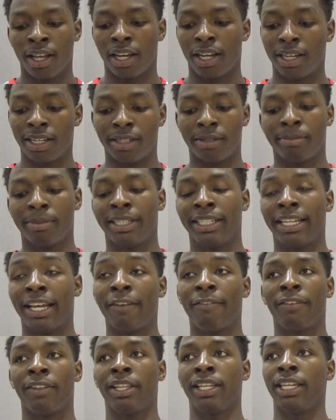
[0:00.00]
um, it
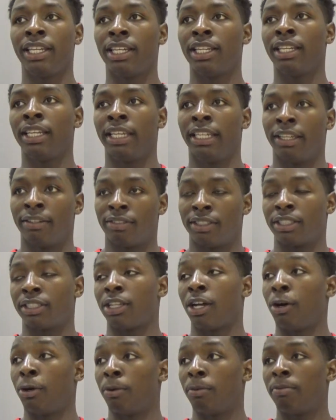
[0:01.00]
definitely gives
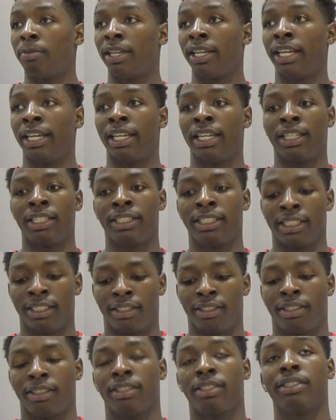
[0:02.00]
us hope and
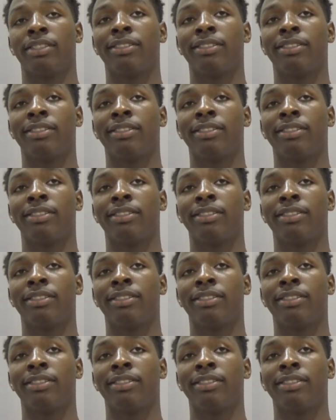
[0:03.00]
just